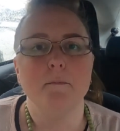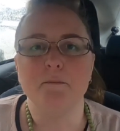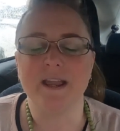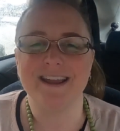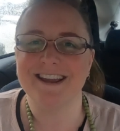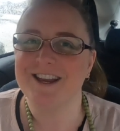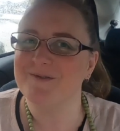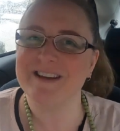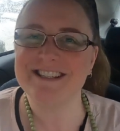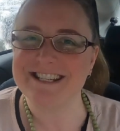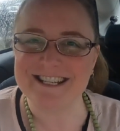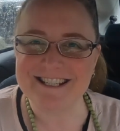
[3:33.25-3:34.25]
being
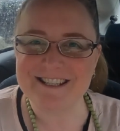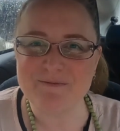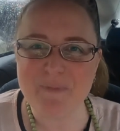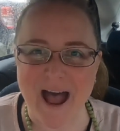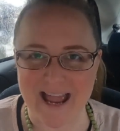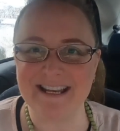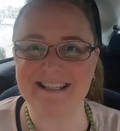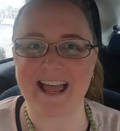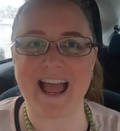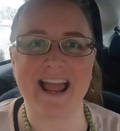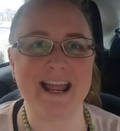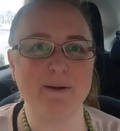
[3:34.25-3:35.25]
commissioned to paint
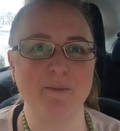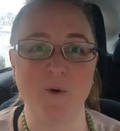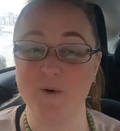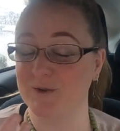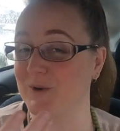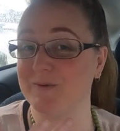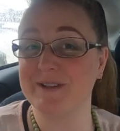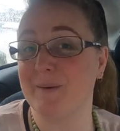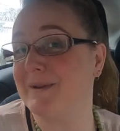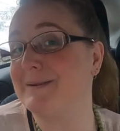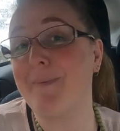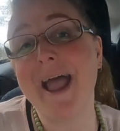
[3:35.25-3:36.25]
a portrait of
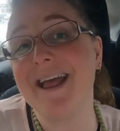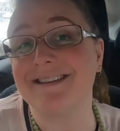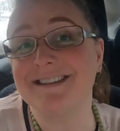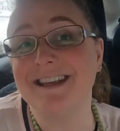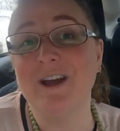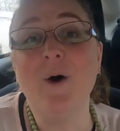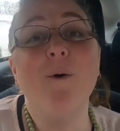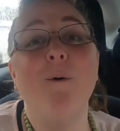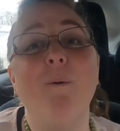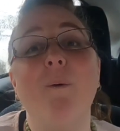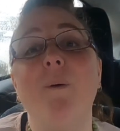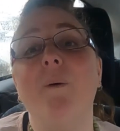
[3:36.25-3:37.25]
someone's pet,
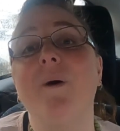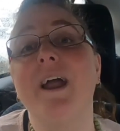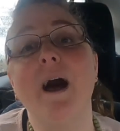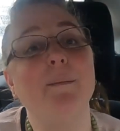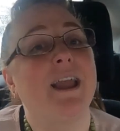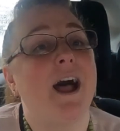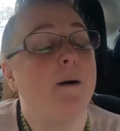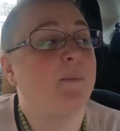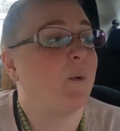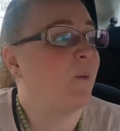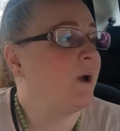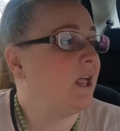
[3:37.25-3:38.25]
or coming
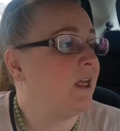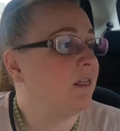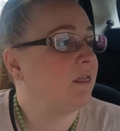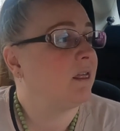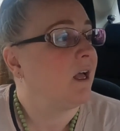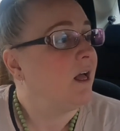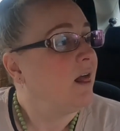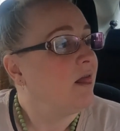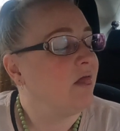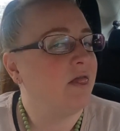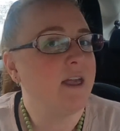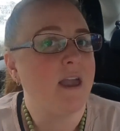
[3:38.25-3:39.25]
up with
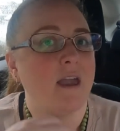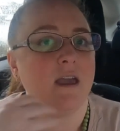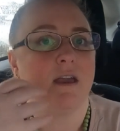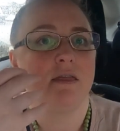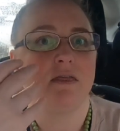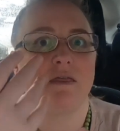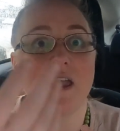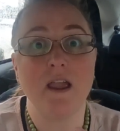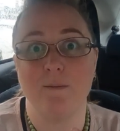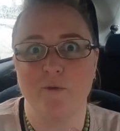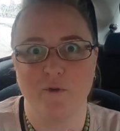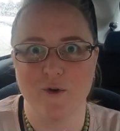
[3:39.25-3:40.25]
the
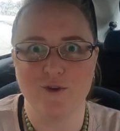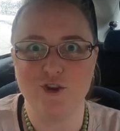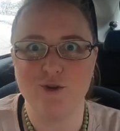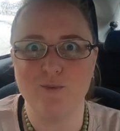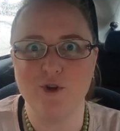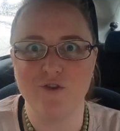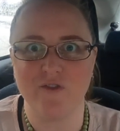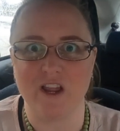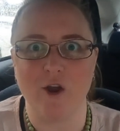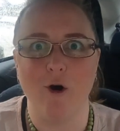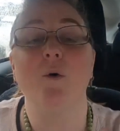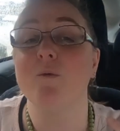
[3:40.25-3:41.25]
theme for a new
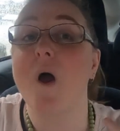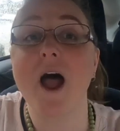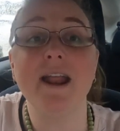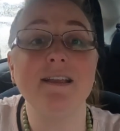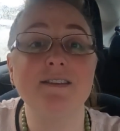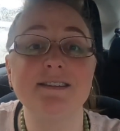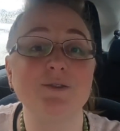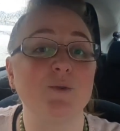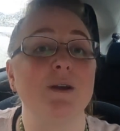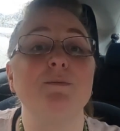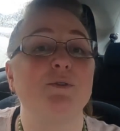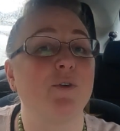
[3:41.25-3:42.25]
movie, or writing the
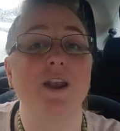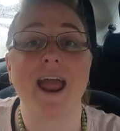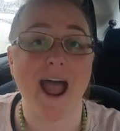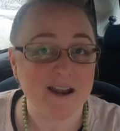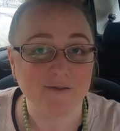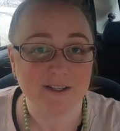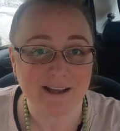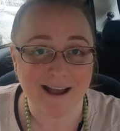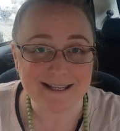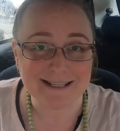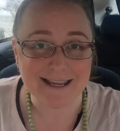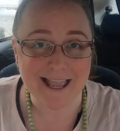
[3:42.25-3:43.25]
script for an
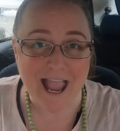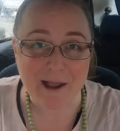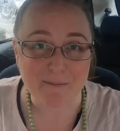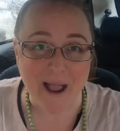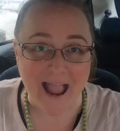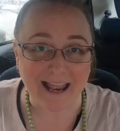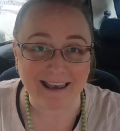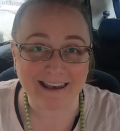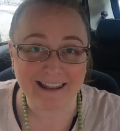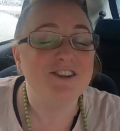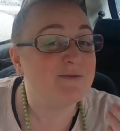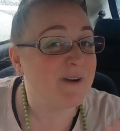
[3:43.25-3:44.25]
advertising campaign.
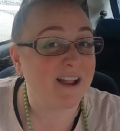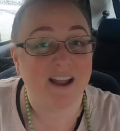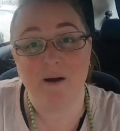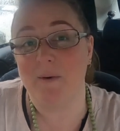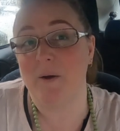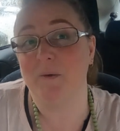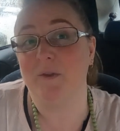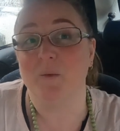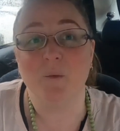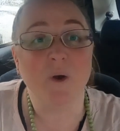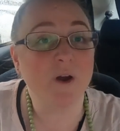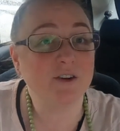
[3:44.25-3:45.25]
You might come up with a
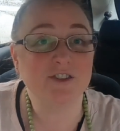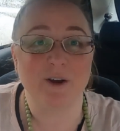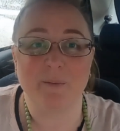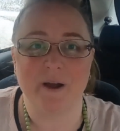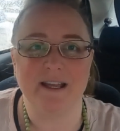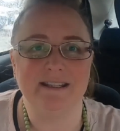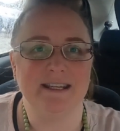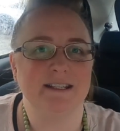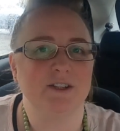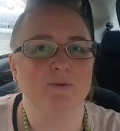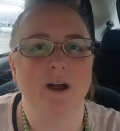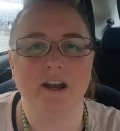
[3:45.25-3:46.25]
workshop idea
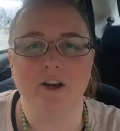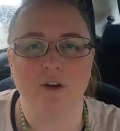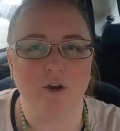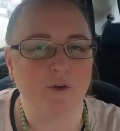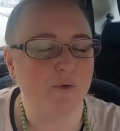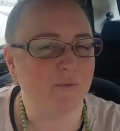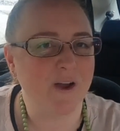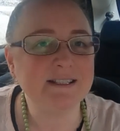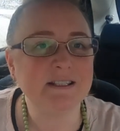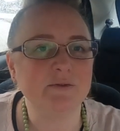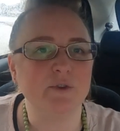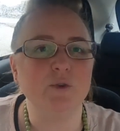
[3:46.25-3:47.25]
to run at a local
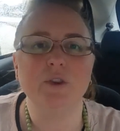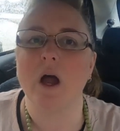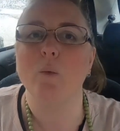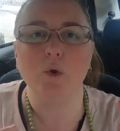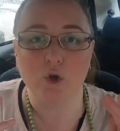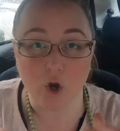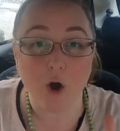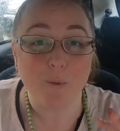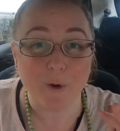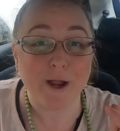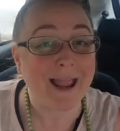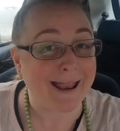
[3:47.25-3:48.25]
festival that would not
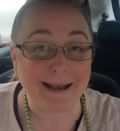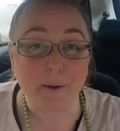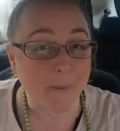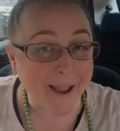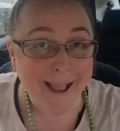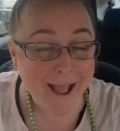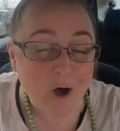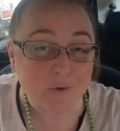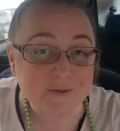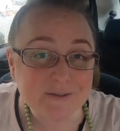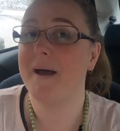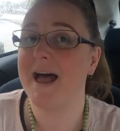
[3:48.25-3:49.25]
work anywhere
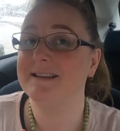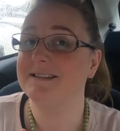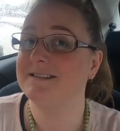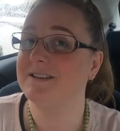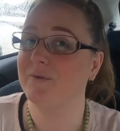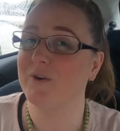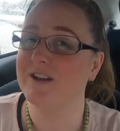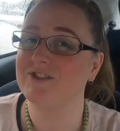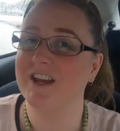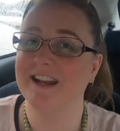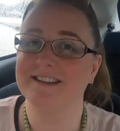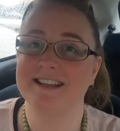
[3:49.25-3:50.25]
else. Mass,
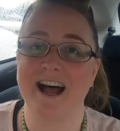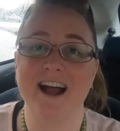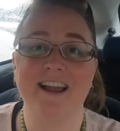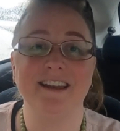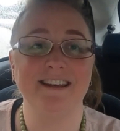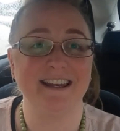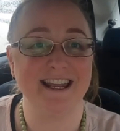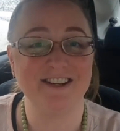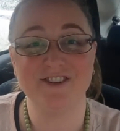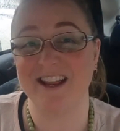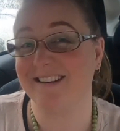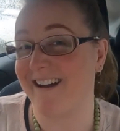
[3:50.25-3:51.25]
differentiated, target,
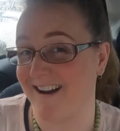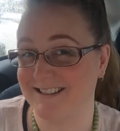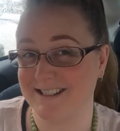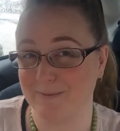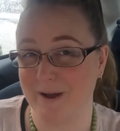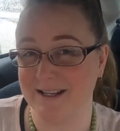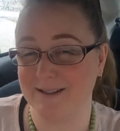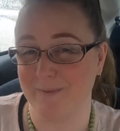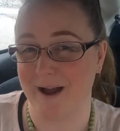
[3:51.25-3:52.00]
niche, and customized